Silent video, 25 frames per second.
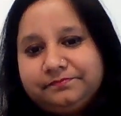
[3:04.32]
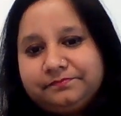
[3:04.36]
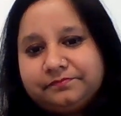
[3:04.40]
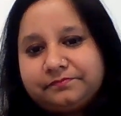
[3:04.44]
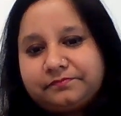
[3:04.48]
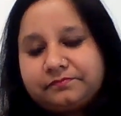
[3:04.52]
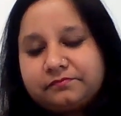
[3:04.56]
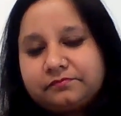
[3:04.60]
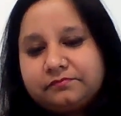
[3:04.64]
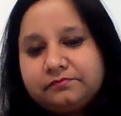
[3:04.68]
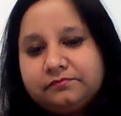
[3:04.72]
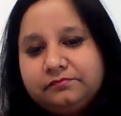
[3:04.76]

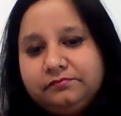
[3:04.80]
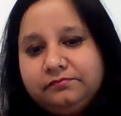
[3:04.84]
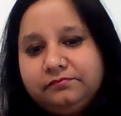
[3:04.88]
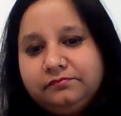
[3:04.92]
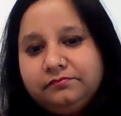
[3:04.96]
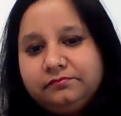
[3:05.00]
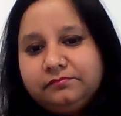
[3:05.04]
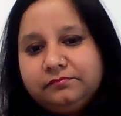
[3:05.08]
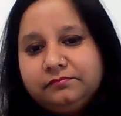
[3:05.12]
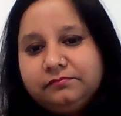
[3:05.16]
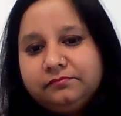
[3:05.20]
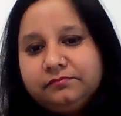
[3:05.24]

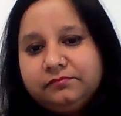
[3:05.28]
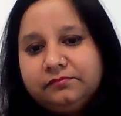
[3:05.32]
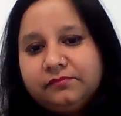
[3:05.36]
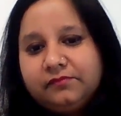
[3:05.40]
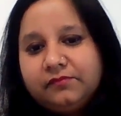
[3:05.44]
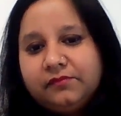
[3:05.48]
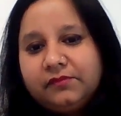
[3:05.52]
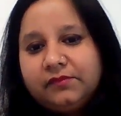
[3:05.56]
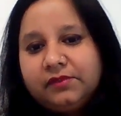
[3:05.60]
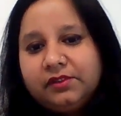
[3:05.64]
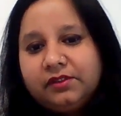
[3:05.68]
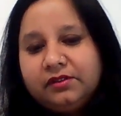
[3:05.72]

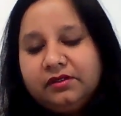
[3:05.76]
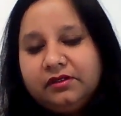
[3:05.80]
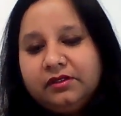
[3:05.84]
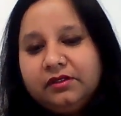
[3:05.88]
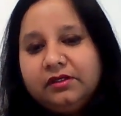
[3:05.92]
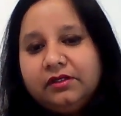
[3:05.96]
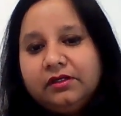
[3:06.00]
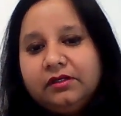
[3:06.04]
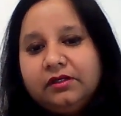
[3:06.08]
No one is speaking in this clip.